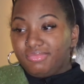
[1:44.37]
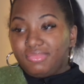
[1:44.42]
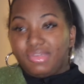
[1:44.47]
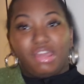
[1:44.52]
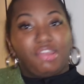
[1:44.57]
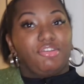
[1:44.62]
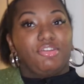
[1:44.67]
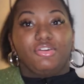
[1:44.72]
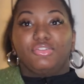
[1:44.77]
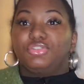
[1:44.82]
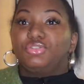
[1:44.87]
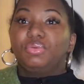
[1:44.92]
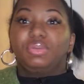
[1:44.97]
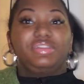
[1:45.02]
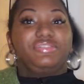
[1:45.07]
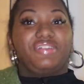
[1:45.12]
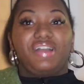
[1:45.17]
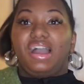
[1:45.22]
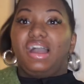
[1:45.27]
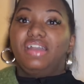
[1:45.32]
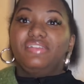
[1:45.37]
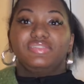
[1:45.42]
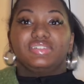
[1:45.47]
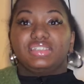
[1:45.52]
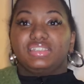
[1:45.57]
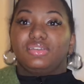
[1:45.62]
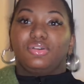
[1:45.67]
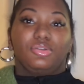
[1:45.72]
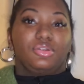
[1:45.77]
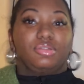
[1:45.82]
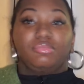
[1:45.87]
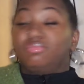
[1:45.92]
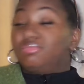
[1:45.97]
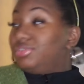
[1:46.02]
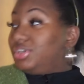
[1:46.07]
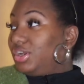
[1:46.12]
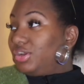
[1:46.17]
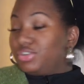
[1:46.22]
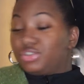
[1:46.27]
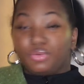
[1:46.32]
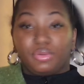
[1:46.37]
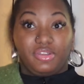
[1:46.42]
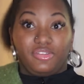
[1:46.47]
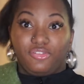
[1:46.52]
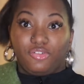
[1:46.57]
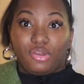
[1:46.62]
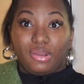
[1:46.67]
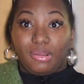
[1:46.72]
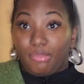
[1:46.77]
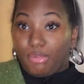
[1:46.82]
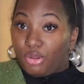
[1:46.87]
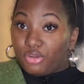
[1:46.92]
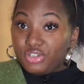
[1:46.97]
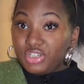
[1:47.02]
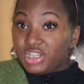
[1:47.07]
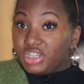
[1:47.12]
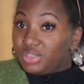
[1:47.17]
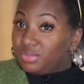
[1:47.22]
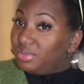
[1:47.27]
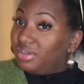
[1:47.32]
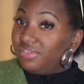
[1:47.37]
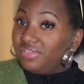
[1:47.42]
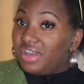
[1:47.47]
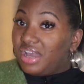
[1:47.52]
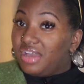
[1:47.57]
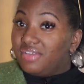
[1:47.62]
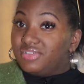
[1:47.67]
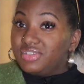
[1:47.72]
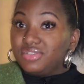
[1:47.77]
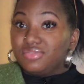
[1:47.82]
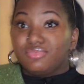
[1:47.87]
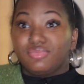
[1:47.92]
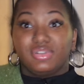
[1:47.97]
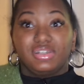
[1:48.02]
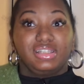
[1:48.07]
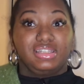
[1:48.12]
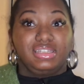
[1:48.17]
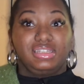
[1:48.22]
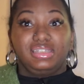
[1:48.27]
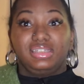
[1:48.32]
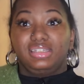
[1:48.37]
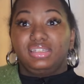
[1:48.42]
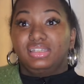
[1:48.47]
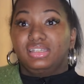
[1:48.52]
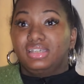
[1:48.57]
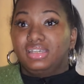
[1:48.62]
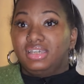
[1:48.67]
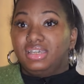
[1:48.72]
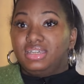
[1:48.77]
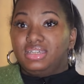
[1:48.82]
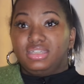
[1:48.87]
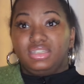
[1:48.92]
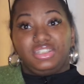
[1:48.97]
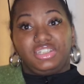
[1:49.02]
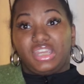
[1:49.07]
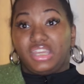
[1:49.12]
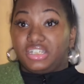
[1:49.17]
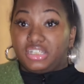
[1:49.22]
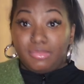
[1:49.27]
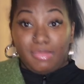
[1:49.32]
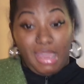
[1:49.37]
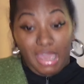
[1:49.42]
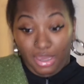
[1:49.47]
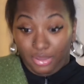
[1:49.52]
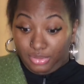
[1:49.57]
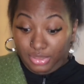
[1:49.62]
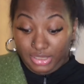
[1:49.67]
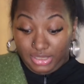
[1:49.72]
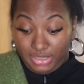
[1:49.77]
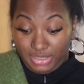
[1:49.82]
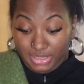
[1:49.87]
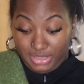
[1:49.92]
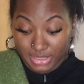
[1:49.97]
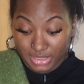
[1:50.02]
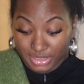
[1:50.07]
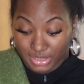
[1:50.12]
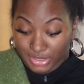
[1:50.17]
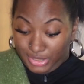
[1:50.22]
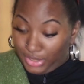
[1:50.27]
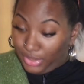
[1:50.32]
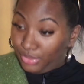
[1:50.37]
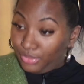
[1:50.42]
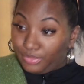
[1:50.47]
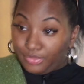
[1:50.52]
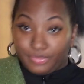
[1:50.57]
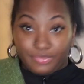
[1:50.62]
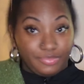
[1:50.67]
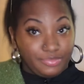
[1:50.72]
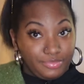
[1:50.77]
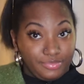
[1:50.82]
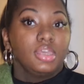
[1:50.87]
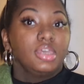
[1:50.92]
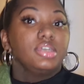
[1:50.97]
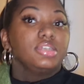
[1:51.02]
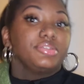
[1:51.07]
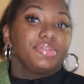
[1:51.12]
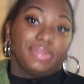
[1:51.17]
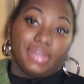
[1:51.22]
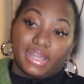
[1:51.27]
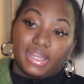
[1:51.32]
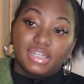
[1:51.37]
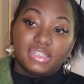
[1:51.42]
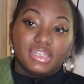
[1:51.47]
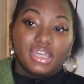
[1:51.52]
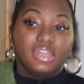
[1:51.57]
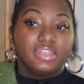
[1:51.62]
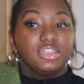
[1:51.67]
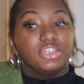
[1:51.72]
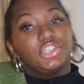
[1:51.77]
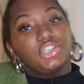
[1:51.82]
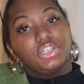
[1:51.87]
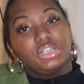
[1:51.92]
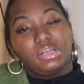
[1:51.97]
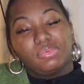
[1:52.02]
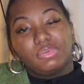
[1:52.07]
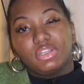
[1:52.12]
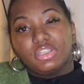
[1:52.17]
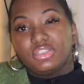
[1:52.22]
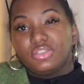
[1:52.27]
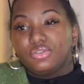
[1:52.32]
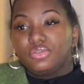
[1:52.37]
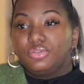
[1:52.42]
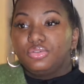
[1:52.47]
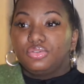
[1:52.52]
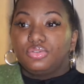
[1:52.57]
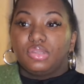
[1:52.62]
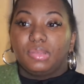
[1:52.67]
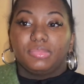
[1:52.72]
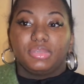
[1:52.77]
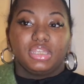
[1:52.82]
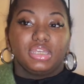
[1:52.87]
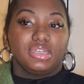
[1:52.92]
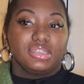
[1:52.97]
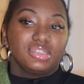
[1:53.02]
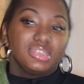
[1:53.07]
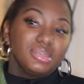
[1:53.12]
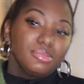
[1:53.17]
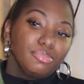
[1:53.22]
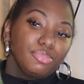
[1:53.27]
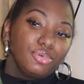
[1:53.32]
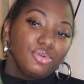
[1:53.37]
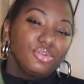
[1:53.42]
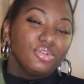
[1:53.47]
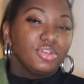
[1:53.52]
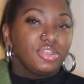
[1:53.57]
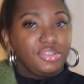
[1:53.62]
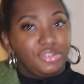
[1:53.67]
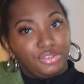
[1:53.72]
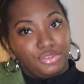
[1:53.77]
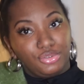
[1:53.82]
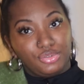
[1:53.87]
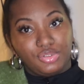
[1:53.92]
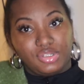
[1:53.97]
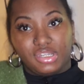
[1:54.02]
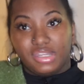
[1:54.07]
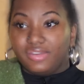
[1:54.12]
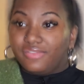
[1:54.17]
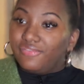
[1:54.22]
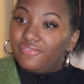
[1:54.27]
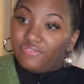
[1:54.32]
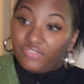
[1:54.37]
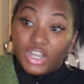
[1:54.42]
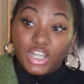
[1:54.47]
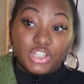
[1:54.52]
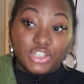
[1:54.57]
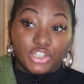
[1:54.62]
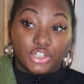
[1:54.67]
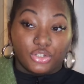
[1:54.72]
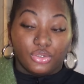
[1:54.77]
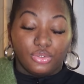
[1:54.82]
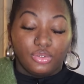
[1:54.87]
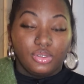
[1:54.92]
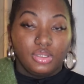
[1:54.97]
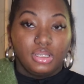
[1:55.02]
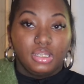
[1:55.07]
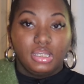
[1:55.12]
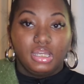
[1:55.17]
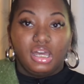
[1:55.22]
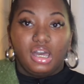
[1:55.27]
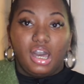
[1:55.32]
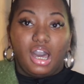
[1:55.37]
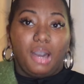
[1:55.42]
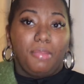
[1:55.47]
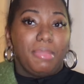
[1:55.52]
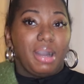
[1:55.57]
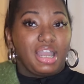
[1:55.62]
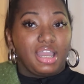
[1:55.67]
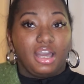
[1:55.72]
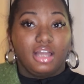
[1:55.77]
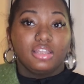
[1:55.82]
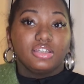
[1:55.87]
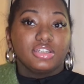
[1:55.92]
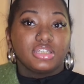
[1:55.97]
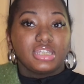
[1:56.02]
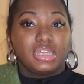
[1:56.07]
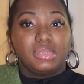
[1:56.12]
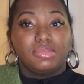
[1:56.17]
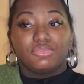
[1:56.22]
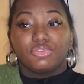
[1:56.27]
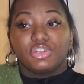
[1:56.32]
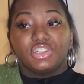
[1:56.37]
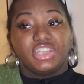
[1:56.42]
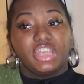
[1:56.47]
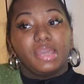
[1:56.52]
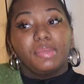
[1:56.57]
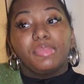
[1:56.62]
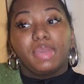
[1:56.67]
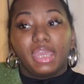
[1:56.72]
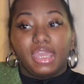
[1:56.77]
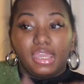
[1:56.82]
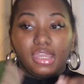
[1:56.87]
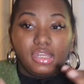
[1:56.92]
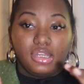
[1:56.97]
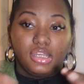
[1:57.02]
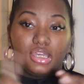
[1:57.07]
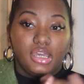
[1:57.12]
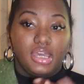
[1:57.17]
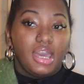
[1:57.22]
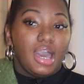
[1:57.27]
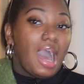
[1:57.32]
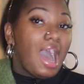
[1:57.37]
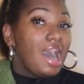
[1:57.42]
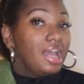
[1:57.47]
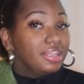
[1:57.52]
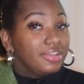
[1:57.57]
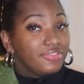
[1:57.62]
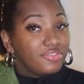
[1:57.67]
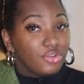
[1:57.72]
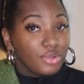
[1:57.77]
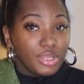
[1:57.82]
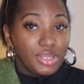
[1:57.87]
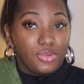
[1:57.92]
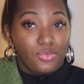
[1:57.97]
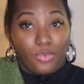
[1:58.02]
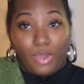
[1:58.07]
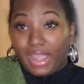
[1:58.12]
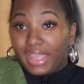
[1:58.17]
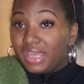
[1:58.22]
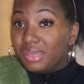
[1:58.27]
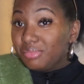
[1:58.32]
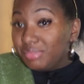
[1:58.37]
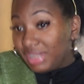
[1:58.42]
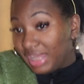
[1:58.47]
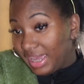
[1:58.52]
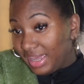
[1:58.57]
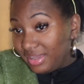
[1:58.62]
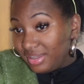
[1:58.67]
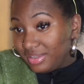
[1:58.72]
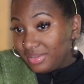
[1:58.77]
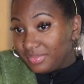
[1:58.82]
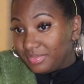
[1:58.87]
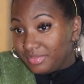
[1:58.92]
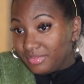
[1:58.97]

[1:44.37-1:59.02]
I don't know, 25 is, or, 24 approaching 25 is really changing my outlook. So like I said, this year I wanted to do something simple, cute, and functional. My color schemes were champagne, olive green, white, and black.